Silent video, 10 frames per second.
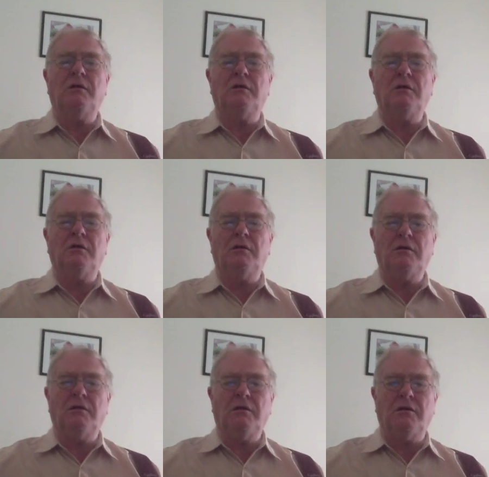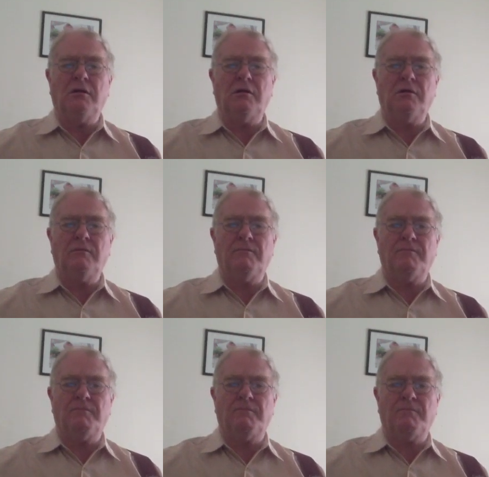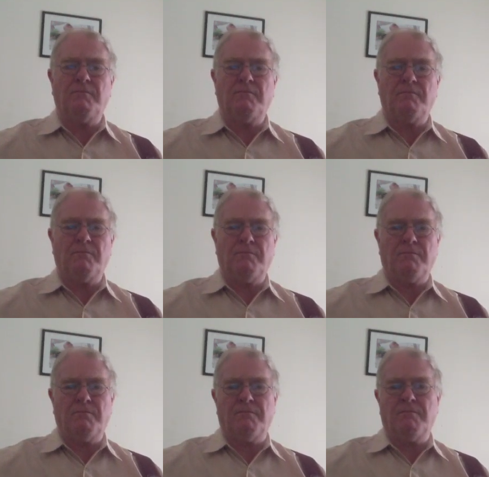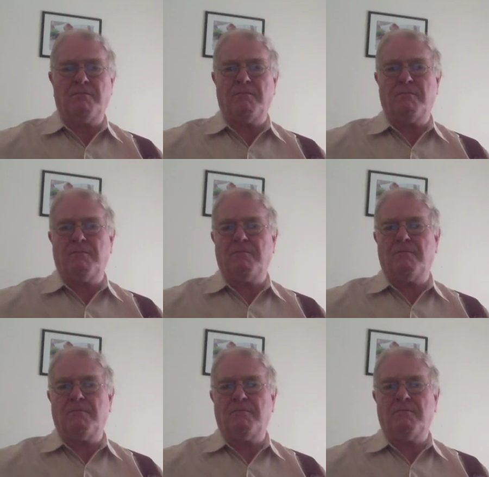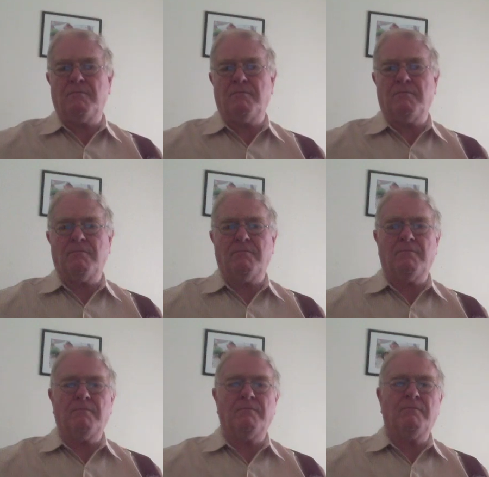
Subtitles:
[no speech]